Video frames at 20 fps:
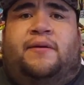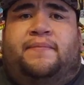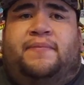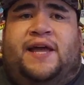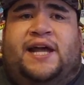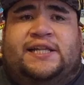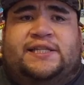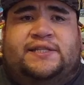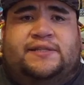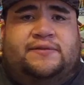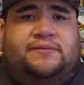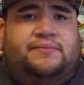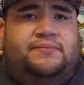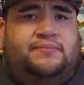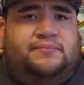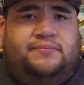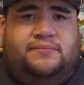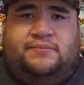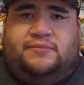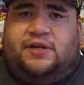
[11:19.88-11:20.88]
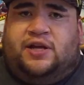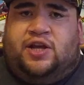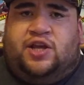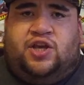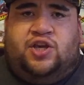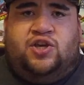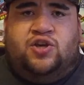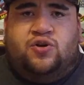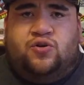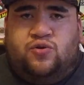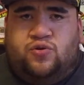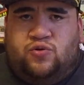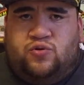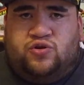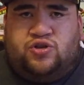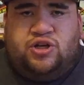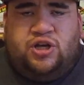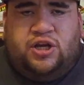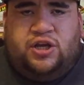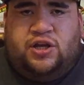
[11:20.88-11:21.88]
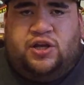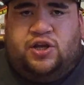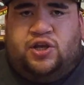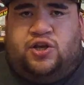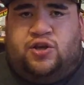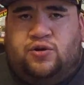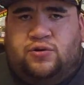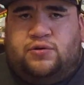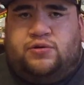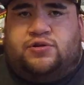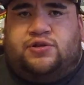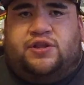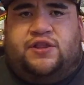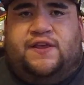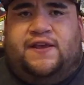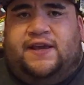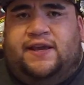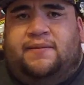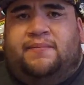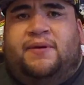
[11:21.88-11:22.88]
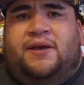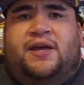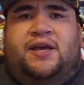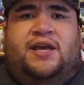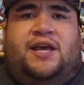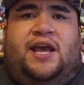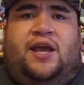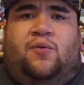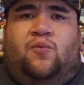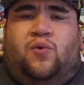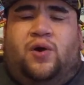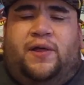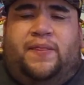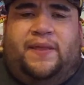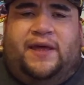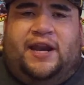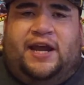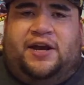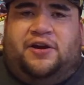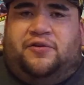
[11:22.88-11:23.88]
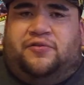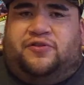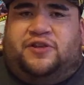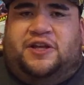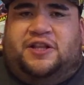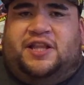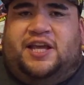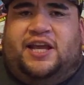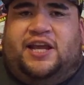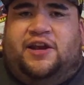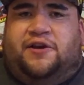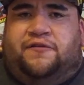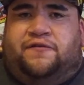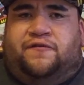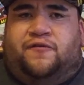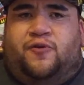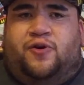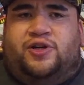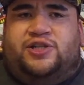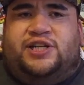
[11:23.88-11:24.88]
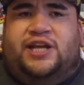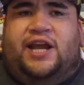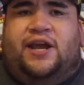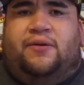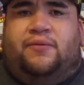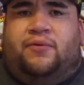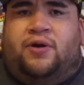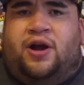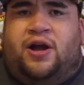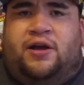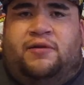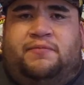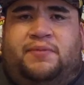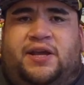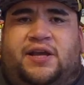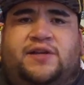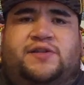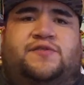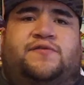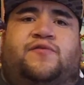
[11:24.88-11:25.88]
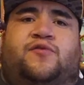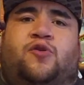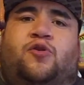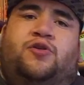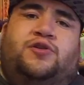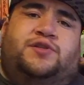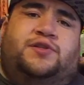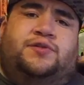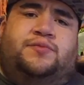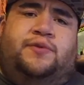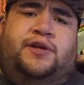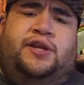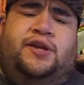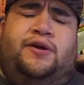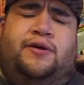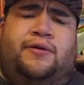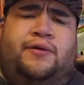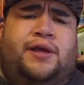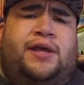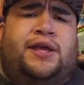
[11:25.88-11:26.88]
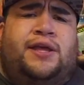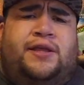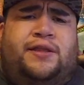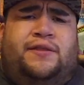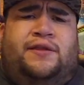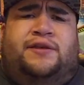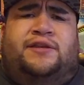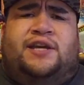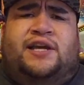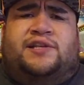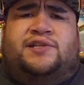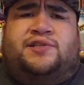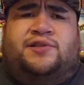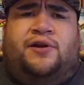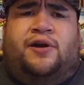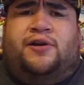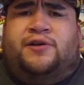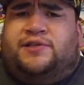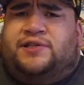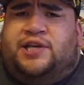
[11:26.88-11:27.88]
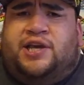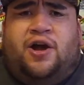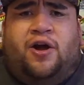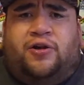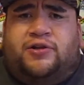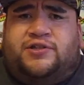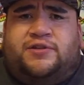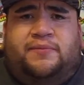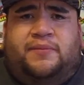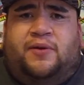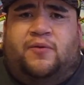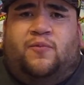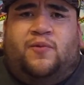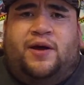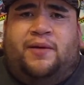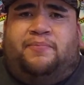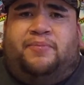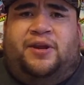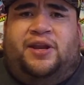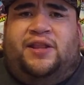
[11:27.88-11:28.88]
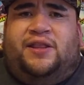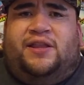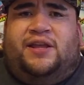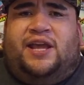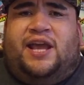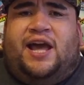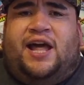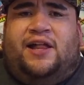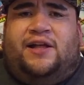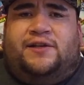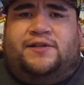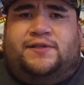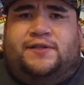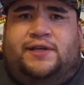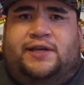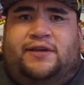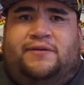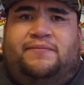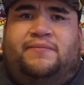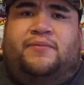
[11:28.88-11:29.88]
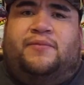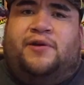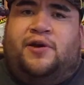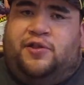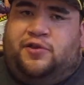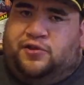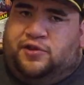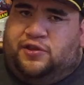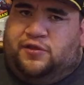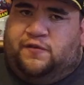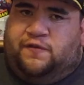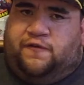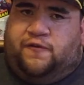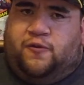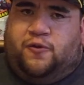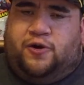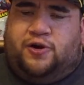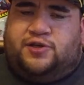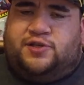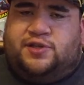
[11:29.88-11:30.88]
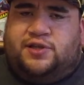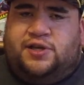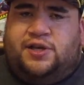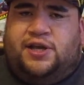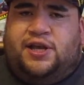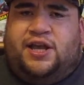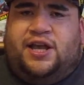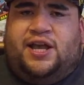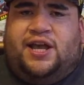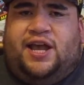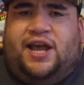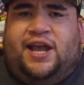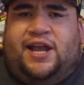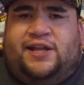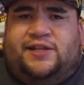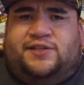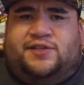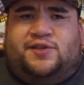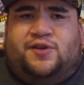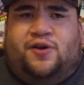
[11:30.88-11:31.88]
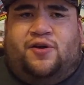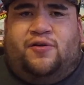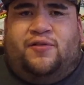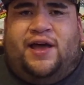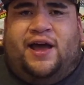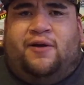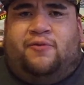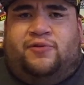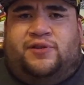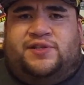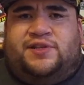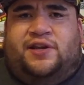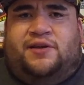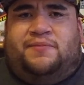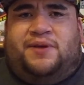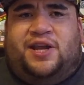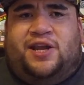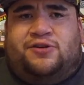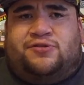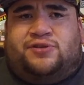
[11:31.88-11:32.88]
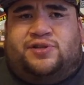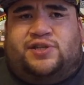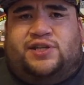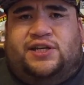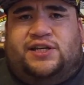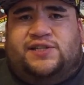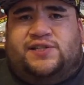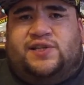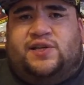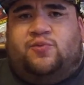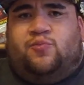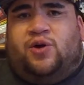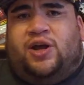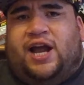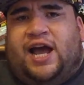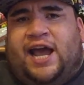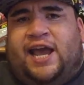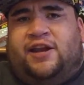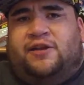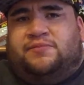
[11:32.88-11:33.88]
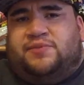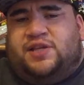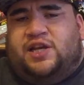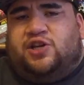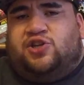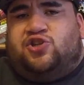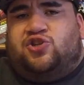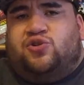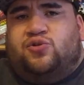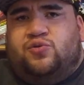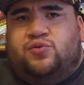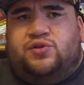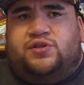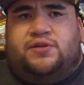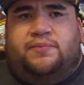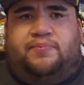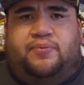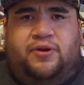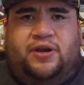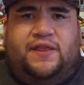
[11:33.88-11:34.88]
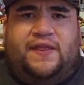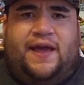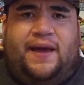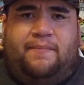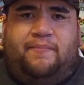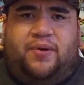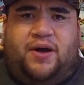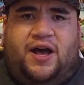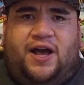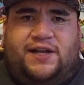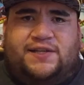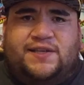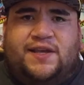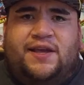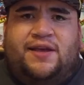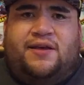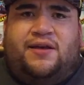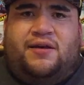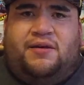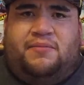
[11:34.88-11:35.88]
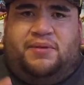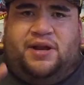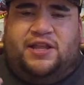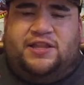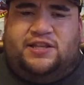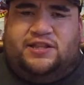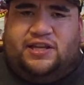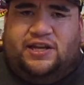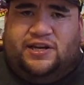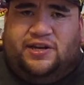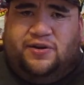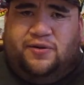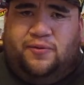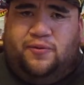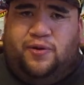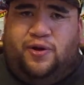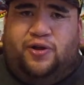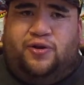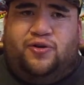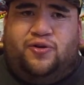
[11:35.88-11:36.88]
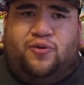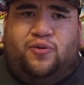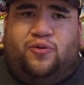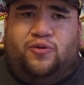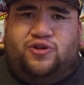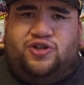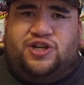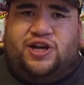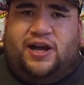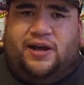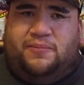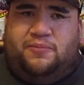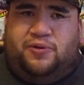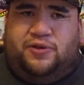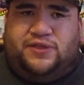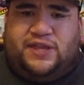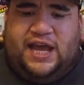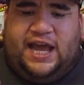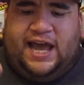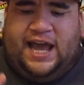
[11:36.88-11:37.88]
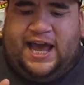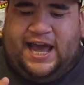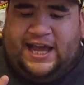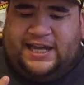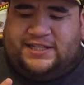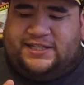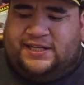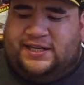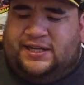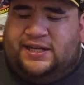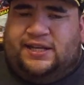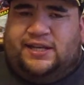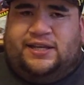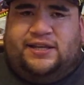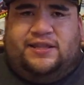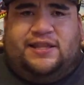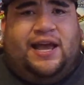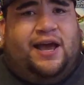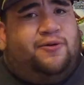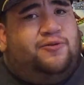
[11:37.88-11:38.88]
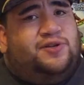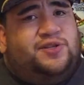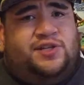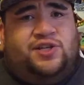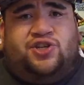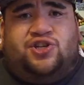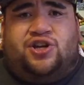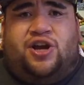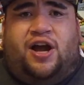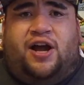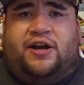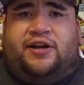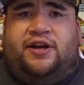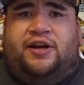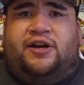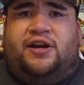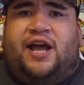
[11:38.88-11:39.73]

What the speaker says: That's a huge, huge theme, and one that I don't think they can afford to get wrong because, of course, as we know, the Death Star is the ultimate weapon in the galaxy other than the Force. And so that one's going to be interesting to see what items they choose to put in that box. But I think they did a real cool job with the hat. That was a shocker.